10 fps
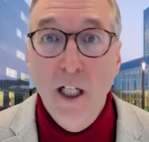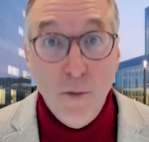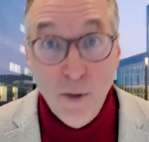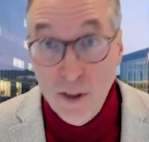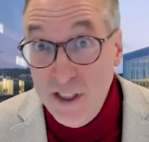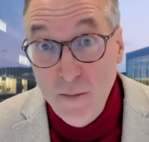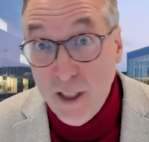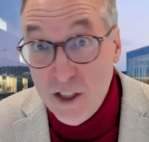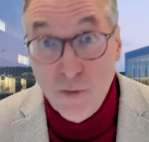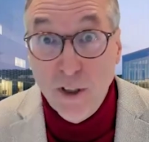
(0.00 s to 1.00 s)
We'll see,
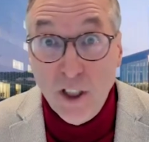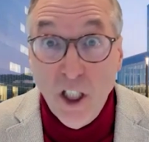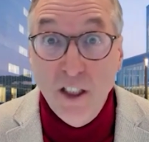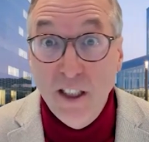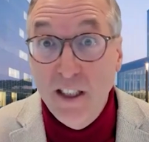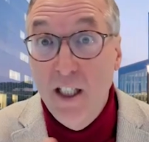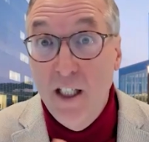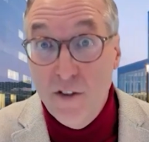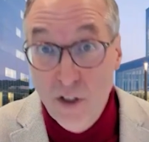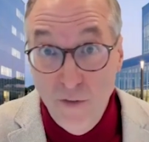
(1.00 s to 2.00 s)
because we're cutting
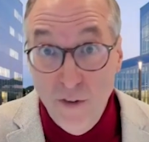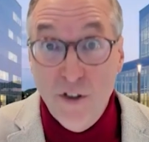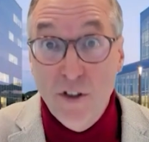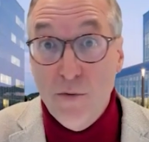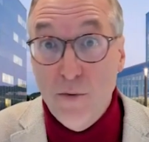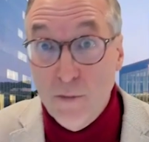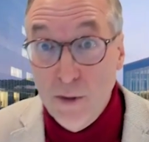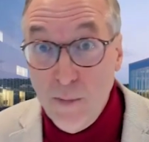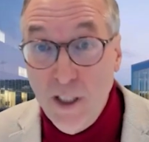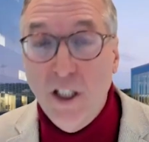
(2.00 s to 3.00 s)
services where we'll
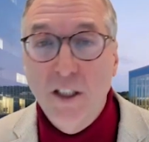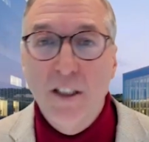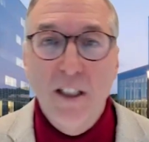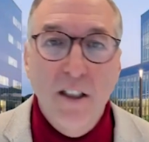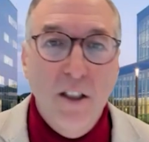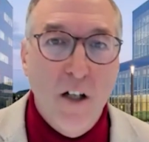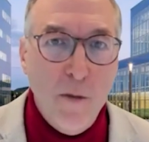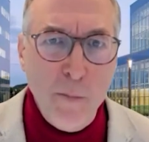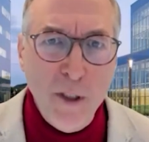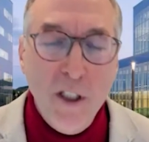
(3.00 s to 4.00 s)
be cutting in
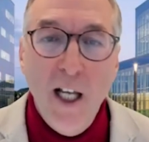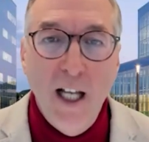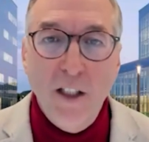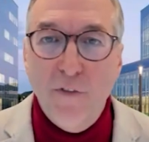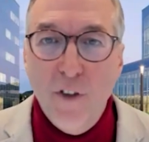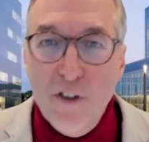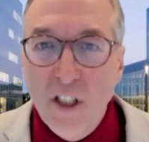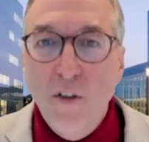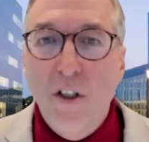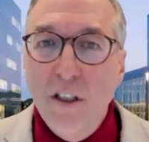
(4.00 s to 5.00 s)
government. And the first thing
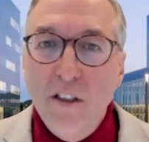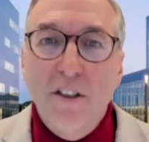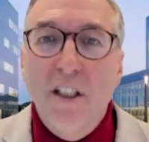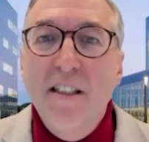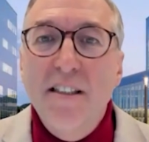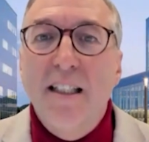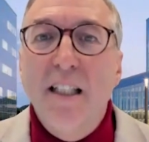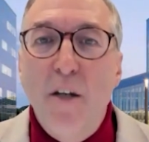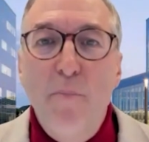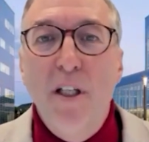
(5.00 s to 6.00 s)
you cut are things that
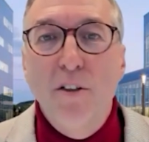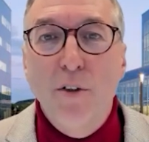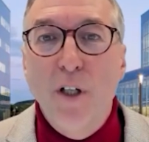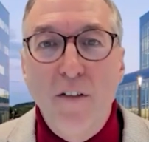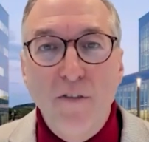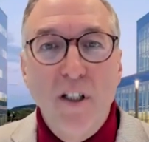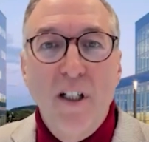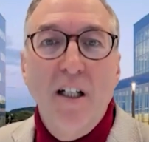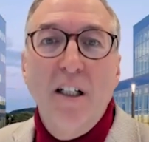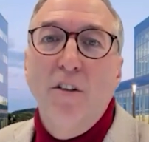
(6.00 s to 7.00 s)
appear to have
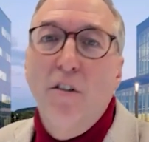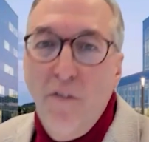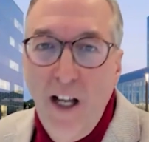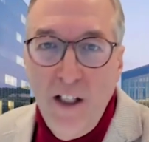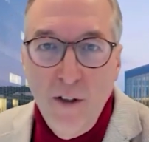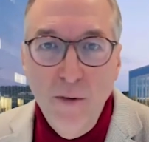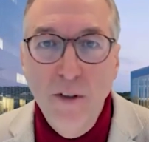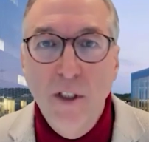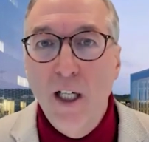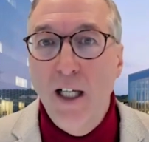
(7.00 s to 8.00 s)
little value,
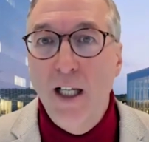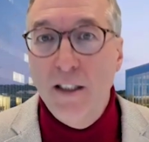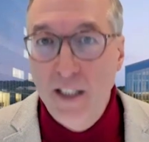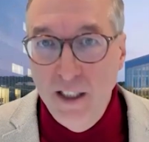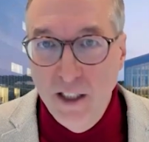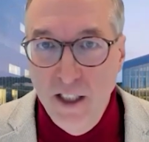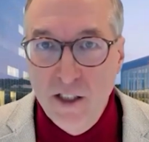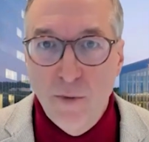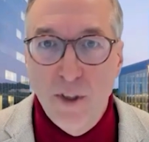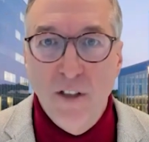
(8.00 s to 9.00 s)
and data
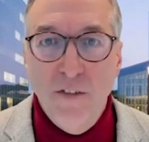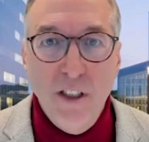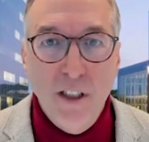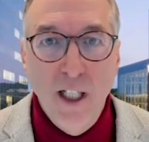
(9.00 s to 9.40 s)
is one of it.